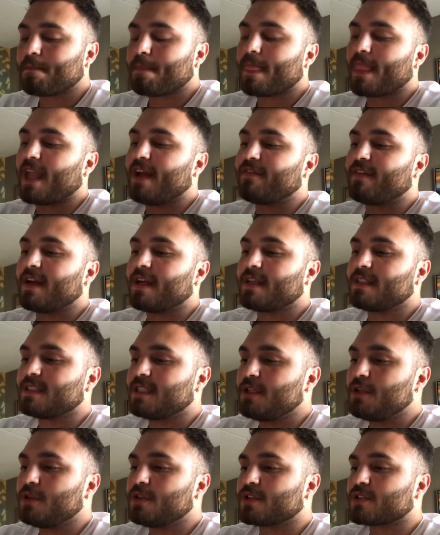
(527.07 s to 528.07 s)
If I
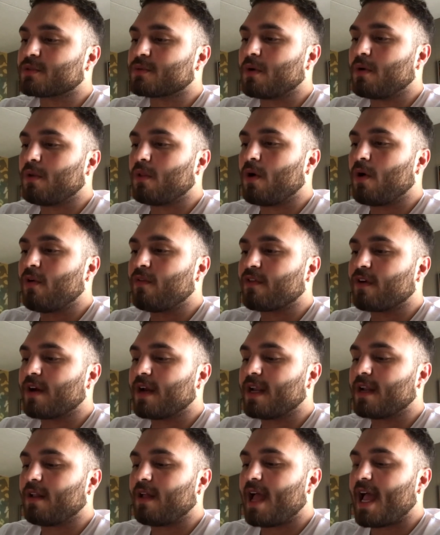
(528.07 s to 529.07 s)
continue to scroll over,
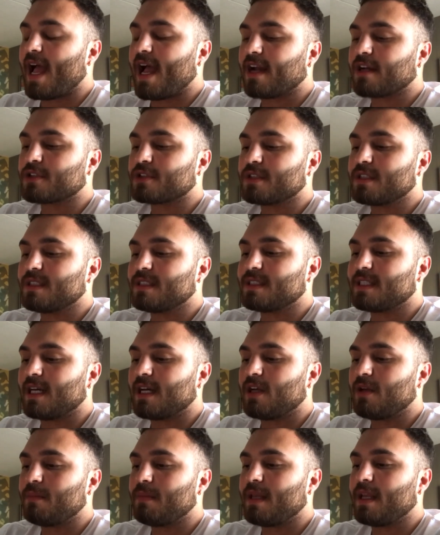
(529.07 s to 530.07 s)
it'll actually
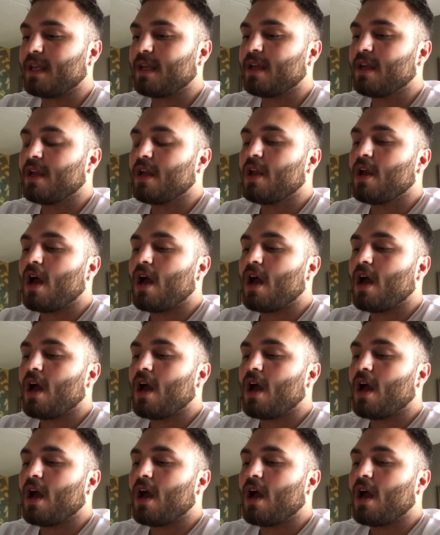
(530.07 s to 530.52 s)
tell me